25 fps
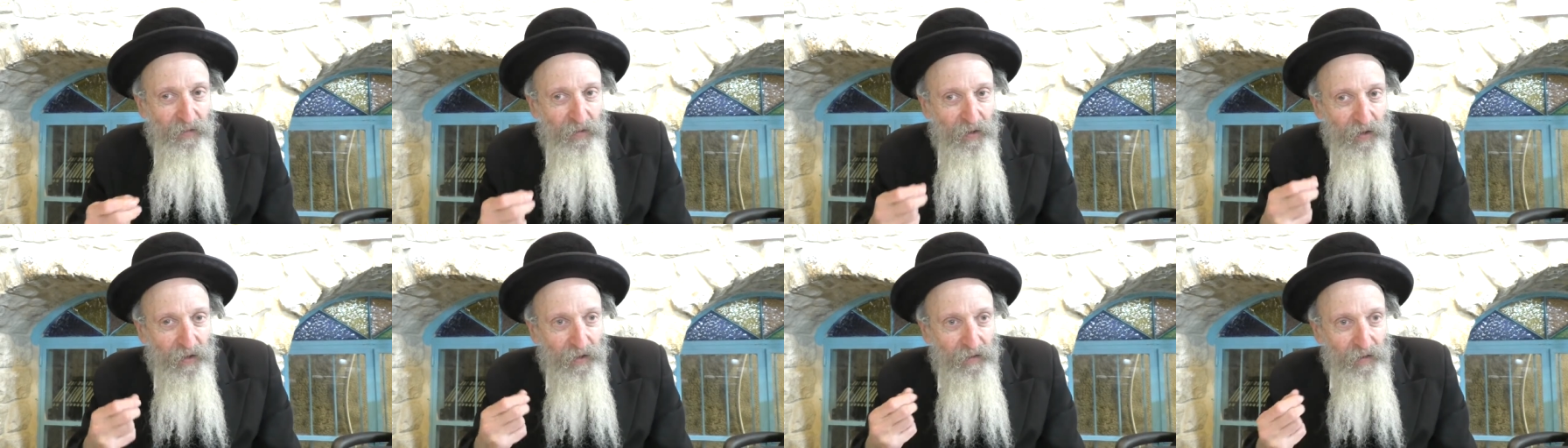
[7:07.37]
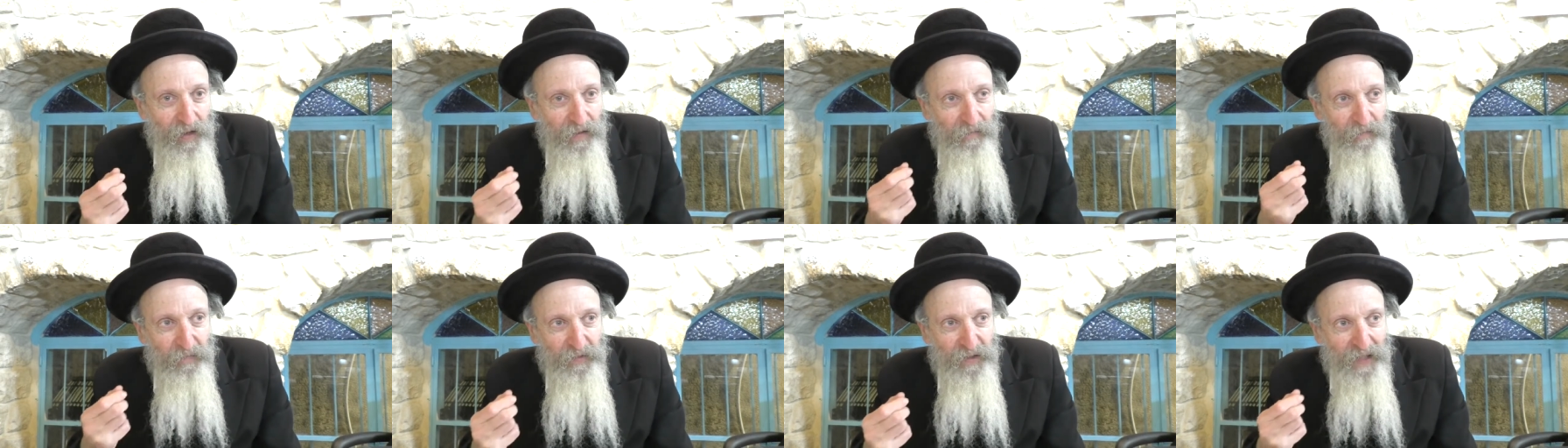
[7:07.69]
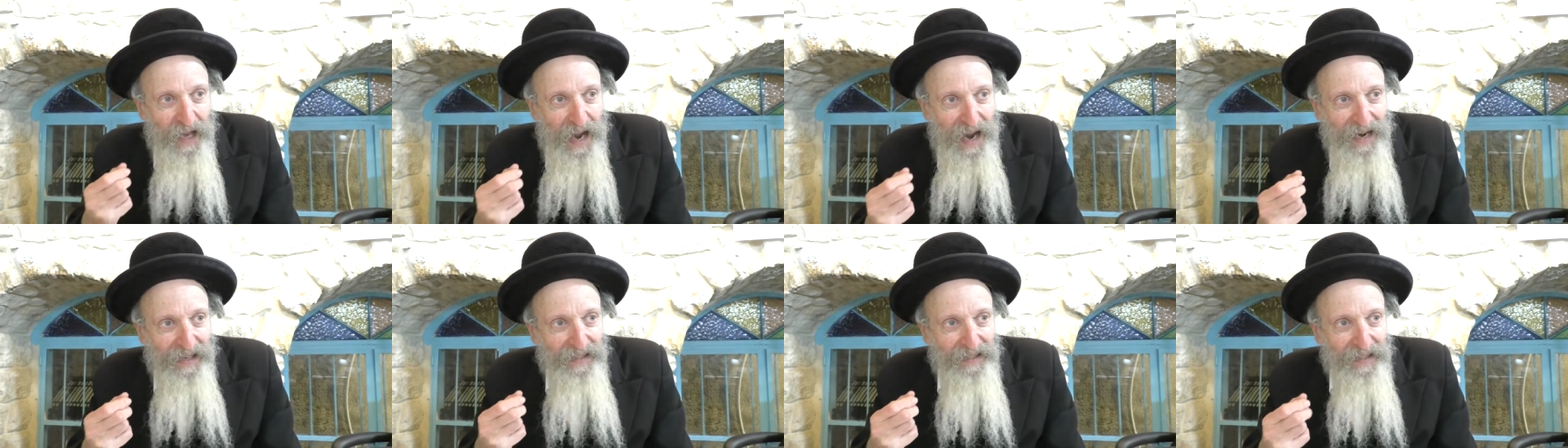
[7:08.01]
the
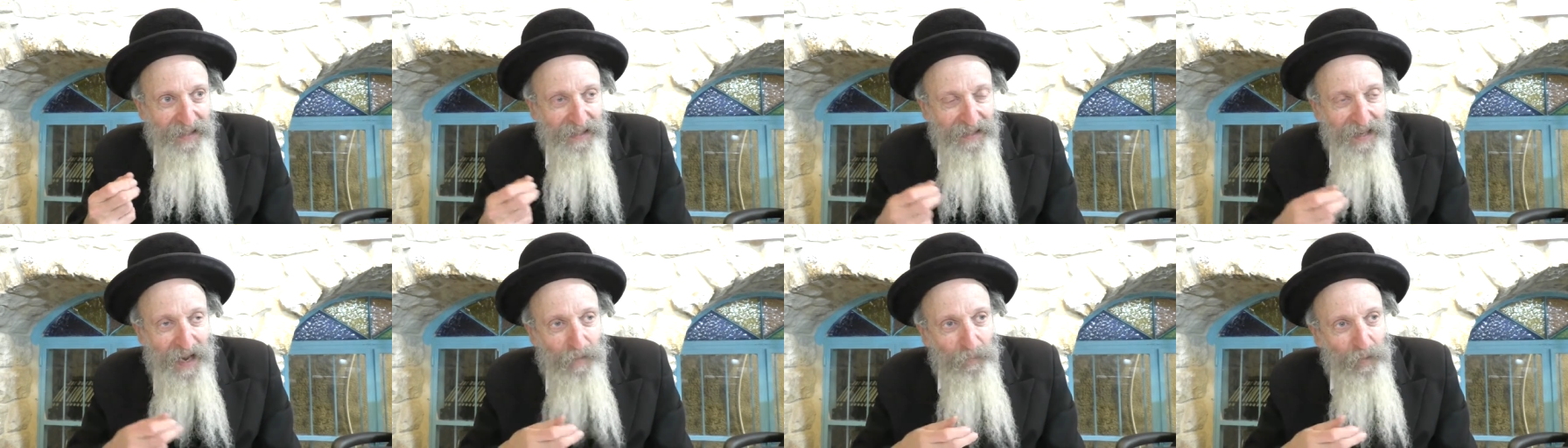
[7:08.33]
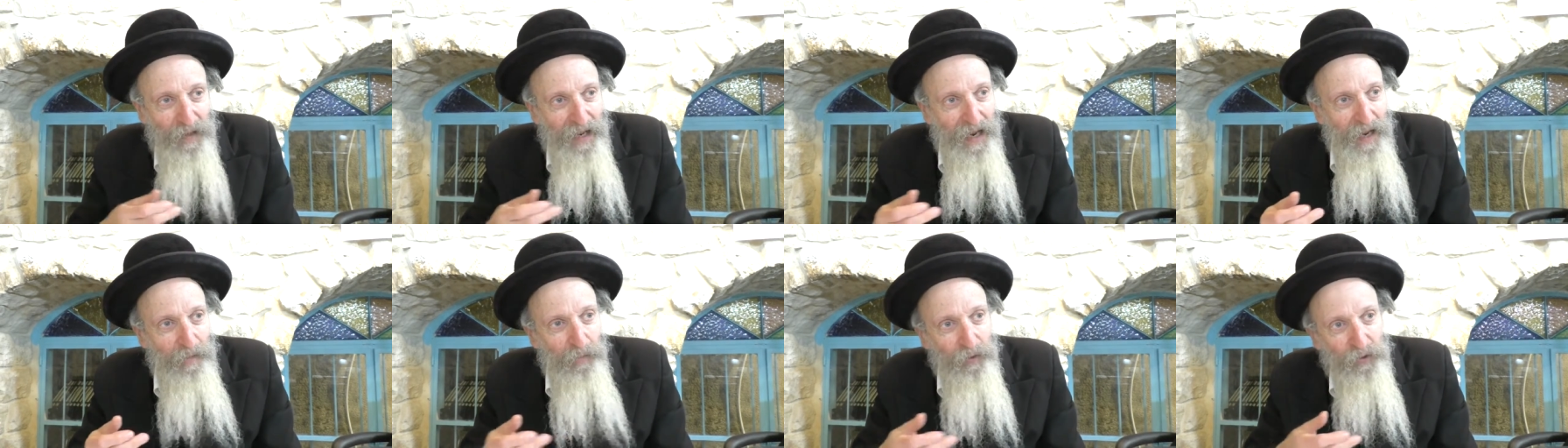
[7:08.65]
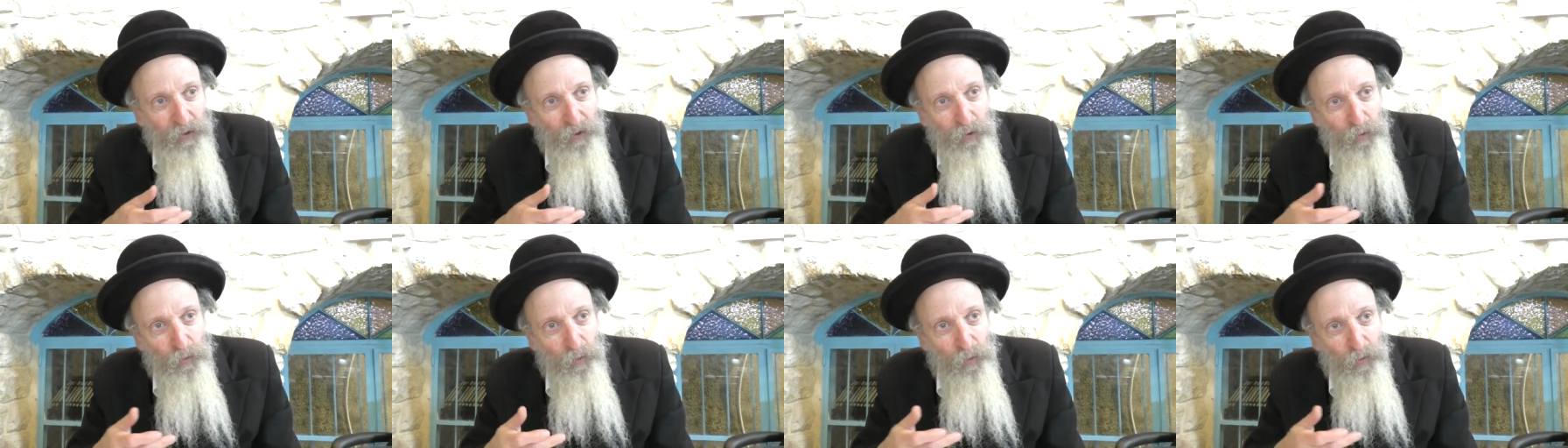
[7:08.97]
science has not been able
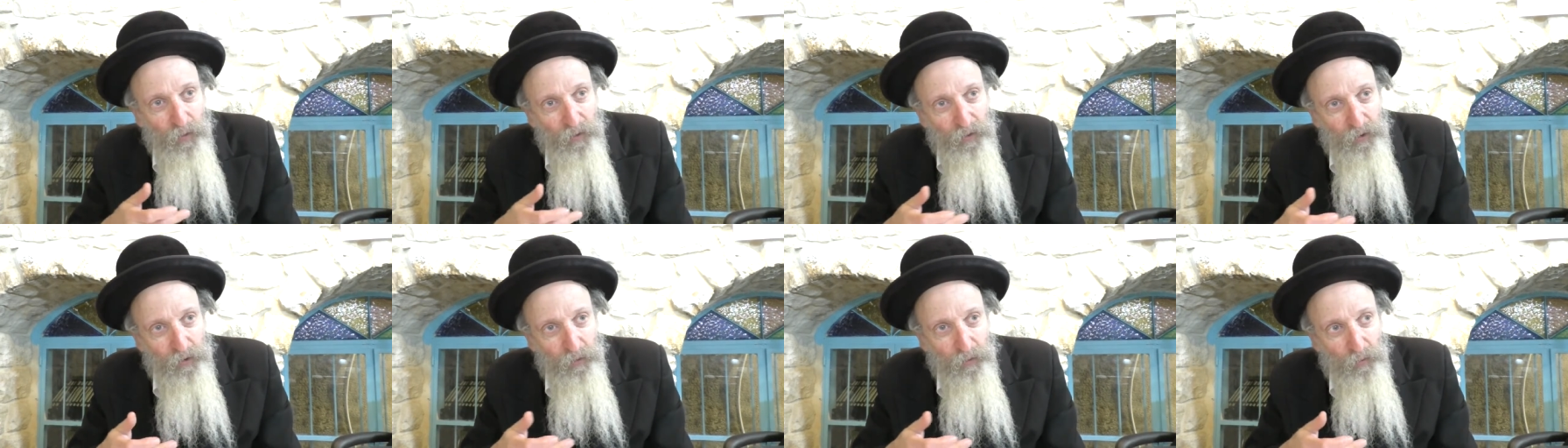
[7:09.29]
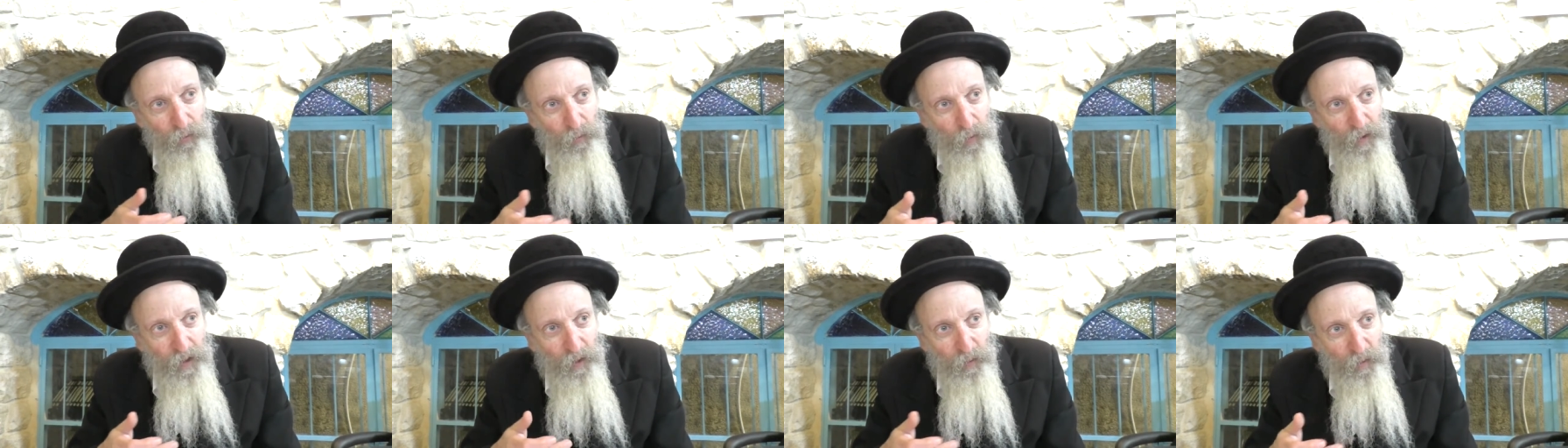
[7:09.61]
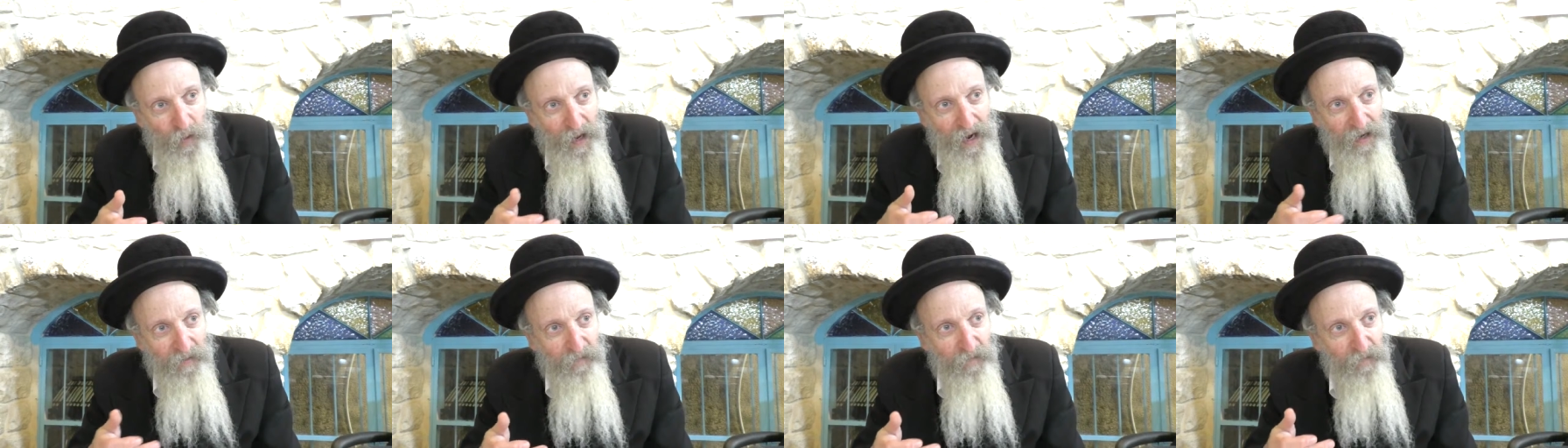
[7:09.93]
to to
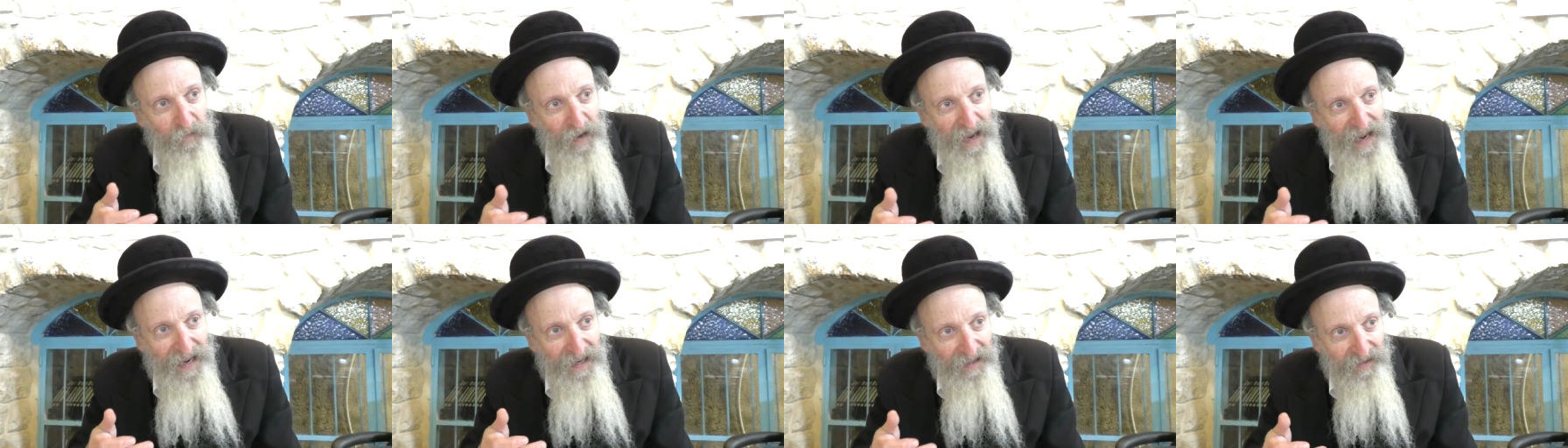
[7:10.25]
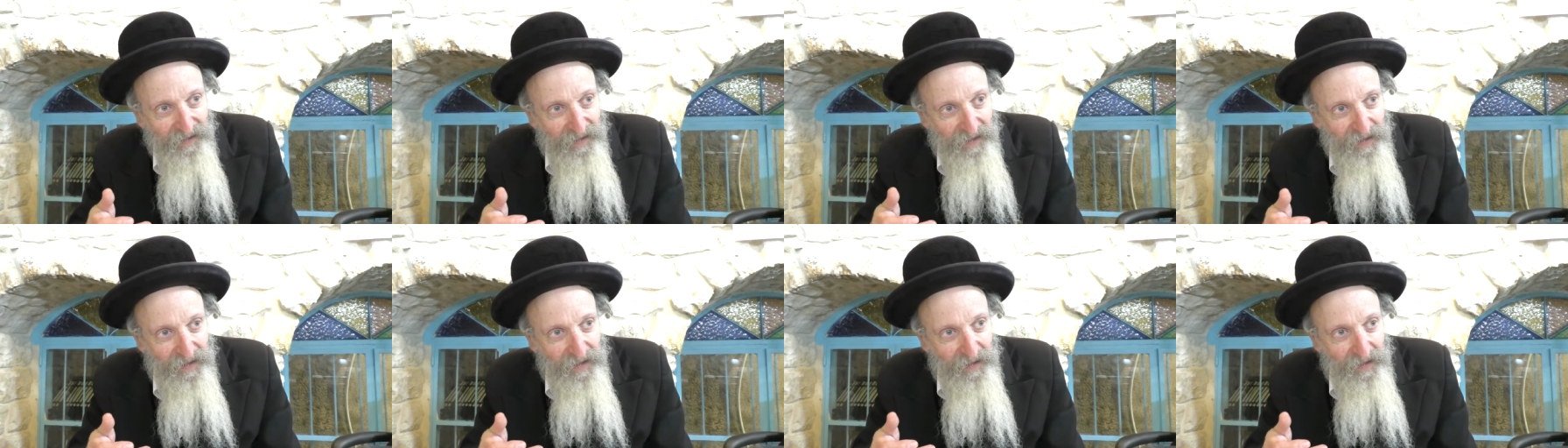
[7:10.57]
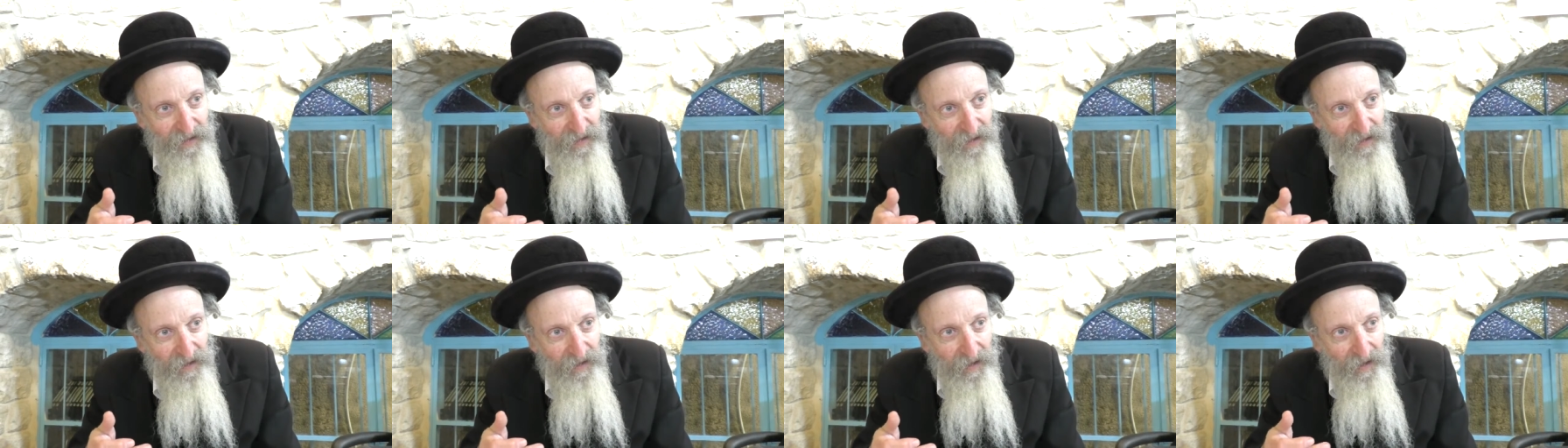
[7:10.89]
recreate
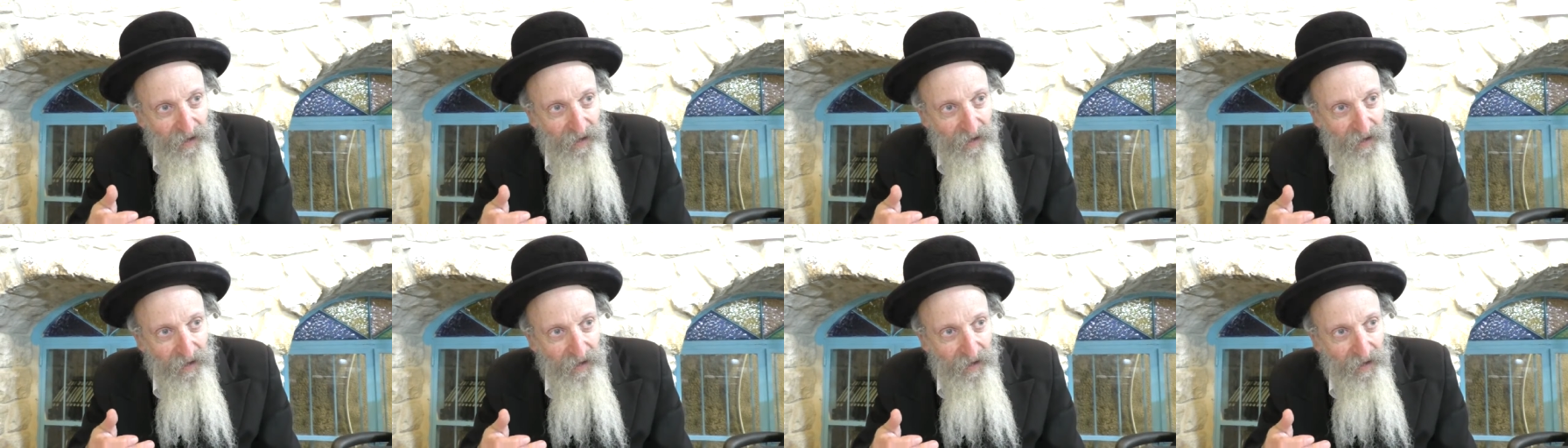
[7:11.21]
veins